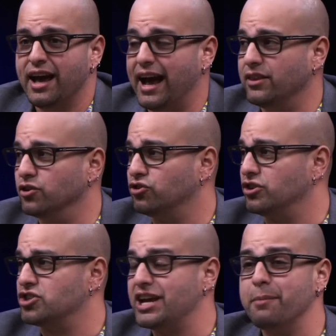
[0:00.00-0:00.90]
And there's a
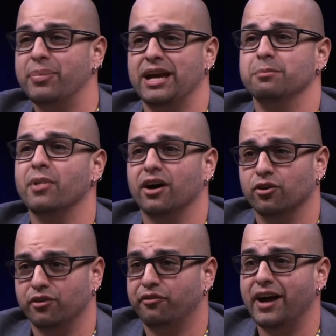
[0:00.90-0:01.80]
champagne
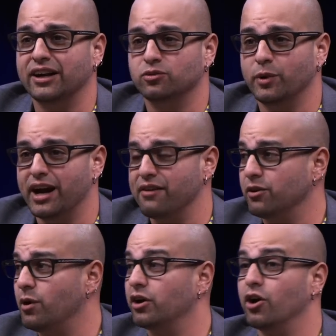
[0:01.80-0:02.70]
bottle effect where everyone